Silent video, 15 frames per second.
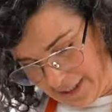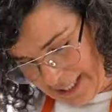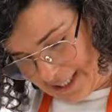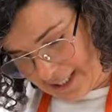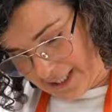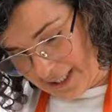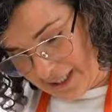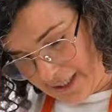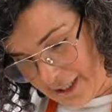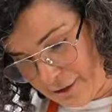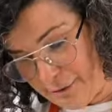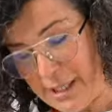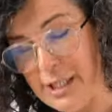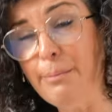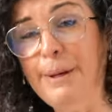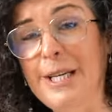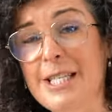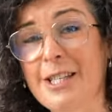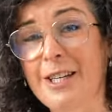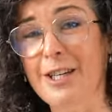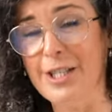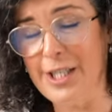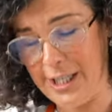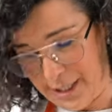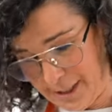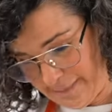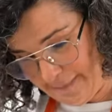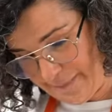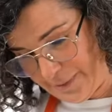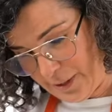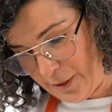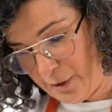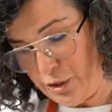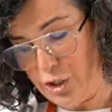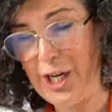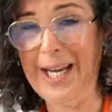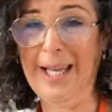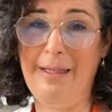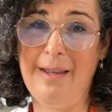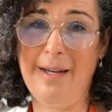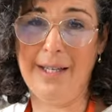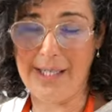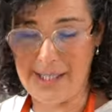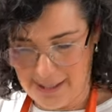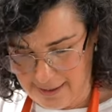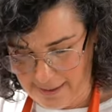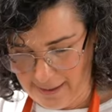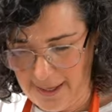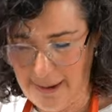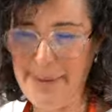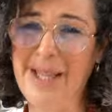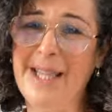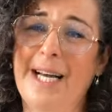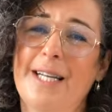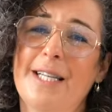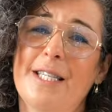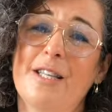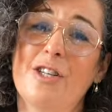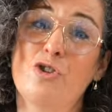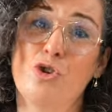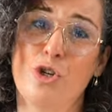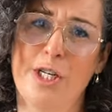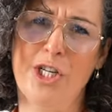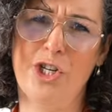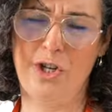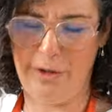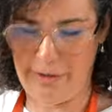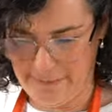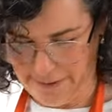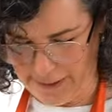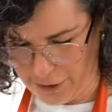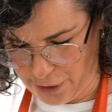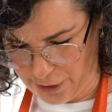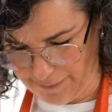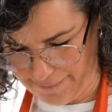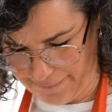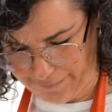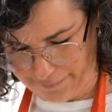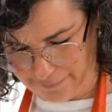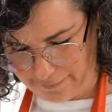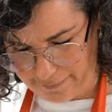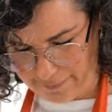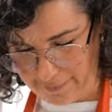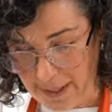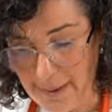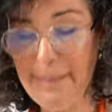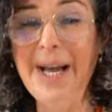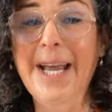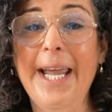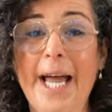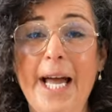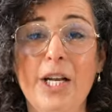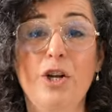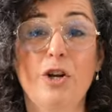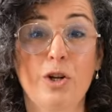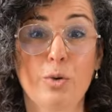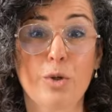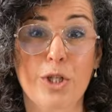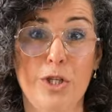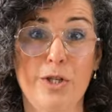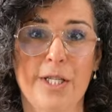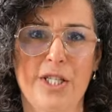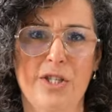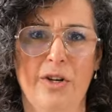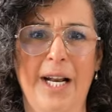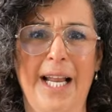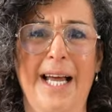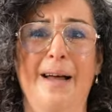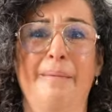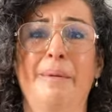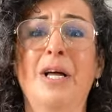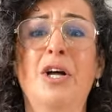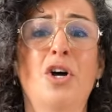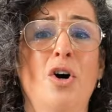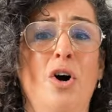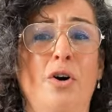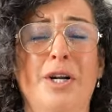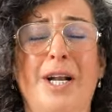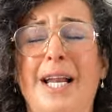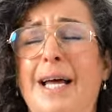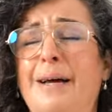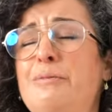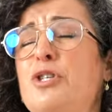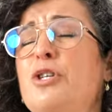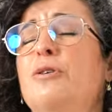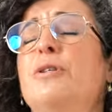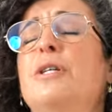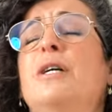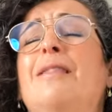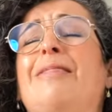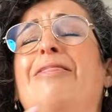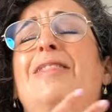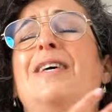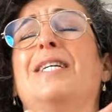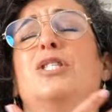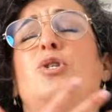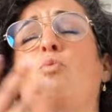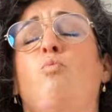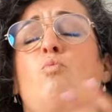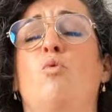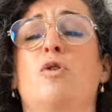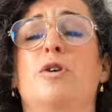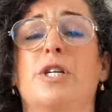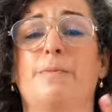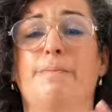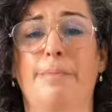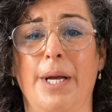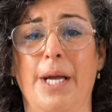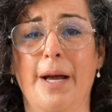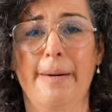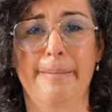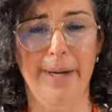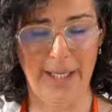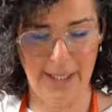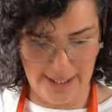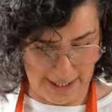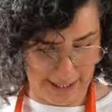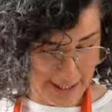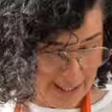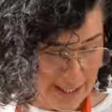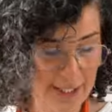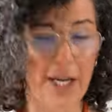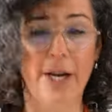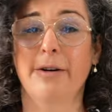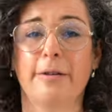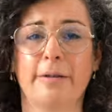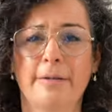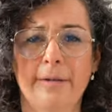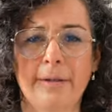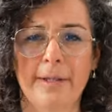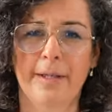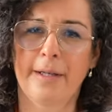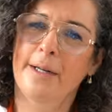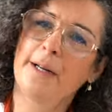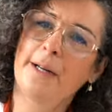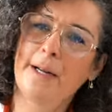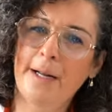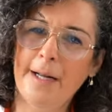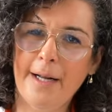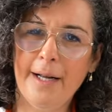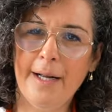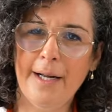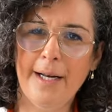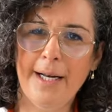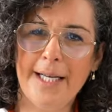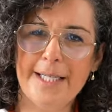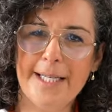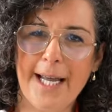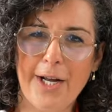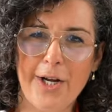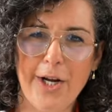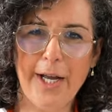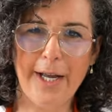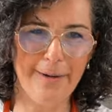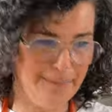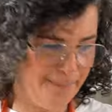this recipe started on chicken thighs. I mean, that is the traditional version. But again, you could also use this on lamb, on a lamb shoulder. This would be amazing. So let's get cooking.